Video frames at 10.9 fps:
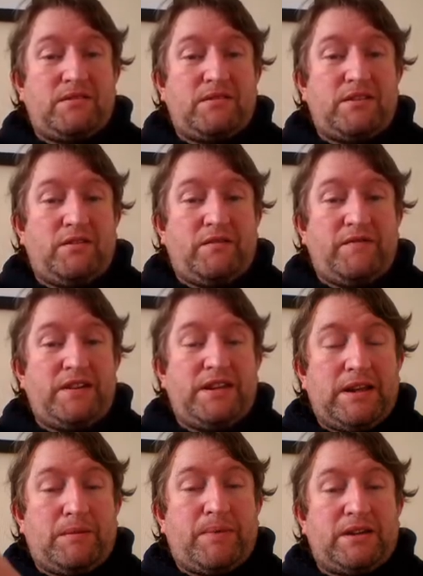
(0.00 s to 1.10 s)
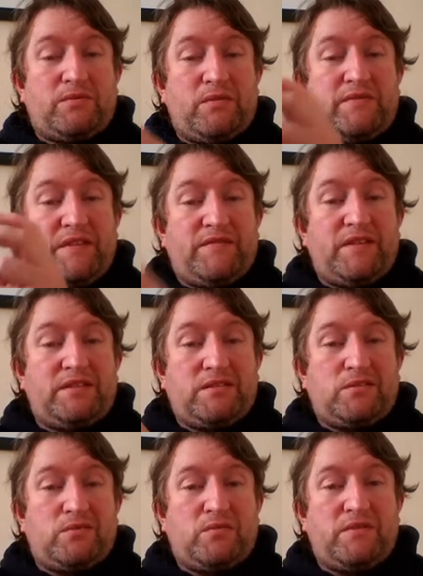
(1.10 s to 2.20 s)
not feeding that bad wolf, you're feeding the good
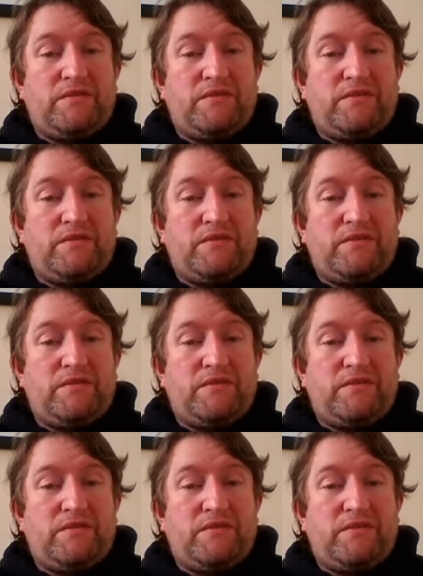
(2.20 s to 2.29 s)
wolf.